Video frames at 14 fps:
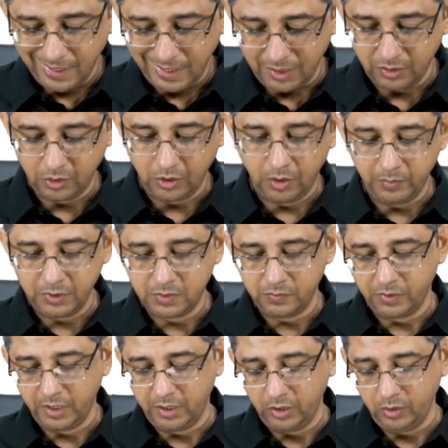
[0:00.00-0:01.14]
And the commonest
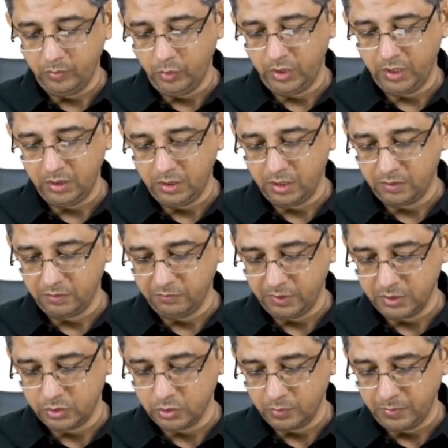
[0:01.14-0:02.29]
variety of MODY that one
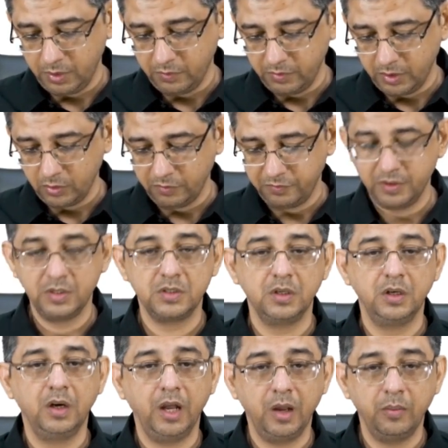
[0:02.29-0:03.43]
should be aware of is
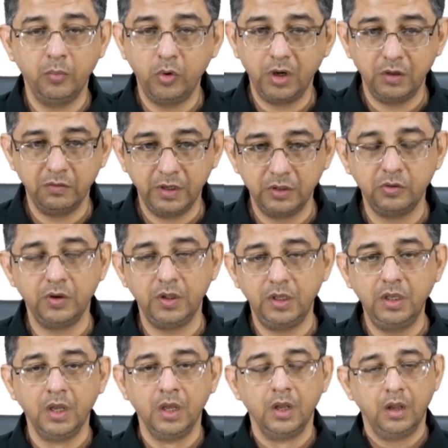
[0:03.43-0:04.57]
MODY by 3.